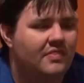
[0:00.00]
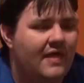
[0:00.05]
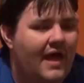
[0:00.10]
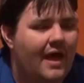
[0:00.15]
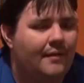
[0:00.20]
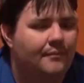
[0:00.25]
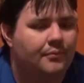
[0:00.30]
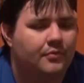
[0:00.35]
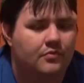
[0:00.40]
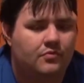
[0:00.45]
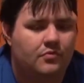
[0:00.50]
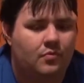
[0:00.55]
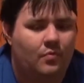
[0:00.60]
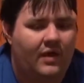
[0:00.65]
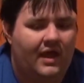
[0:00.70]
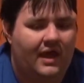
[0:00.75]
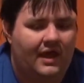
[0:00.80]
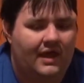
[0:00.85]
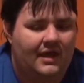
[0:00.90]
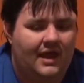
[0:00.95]
that Bruce
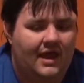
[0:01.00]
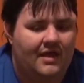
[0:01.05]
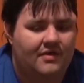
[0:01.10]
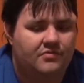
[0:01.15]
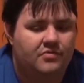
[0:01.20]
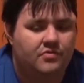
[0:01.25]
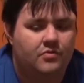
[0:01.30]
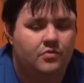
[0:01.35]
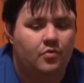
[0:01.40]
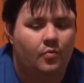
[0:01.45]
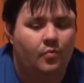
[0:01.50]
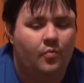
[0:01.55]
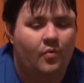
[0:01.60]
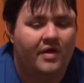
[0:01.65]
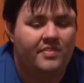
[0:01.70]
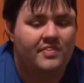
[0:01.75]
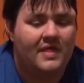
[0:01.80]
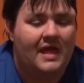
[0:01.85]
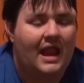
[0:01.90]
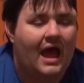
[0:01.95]
Wayne as to the
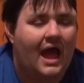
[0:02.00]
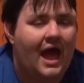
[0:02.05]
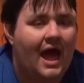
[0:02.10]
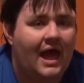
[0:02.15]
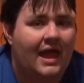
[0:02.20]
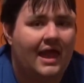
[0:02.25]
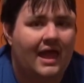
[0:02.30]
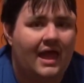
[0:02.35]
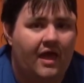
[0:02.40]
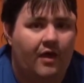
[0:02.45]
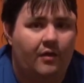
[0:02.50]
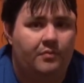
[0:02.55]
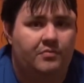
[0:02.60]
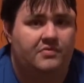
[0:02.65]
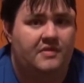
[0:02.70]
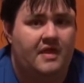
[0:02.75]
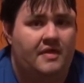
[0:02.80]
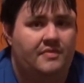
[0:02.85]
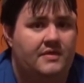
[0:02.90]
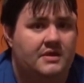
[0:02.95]
one that I helped
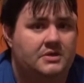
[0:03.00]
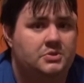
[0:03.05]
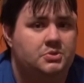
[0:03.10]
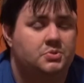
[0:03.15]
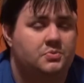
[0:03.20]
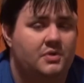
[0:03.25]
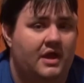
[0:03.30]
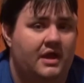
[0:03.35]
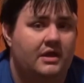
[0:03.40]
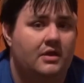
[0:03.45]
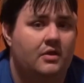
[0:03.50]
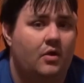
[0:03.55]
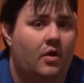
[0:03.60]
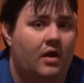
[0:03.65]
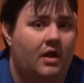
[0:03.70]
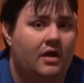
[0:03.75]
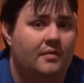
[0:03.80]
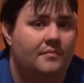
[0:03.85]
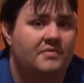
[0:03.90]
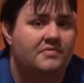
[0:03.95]
set things straight in
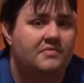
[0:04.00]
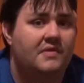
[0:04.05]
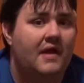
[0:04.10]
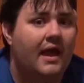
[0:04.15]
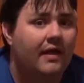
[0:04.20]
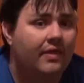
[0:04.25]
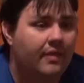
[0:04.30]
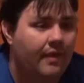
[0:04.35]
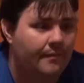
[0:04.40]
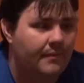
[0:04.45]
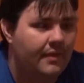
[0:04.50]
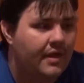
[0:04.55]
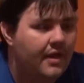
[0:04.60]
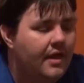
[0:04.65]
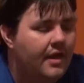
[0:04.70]
Arkham Asylum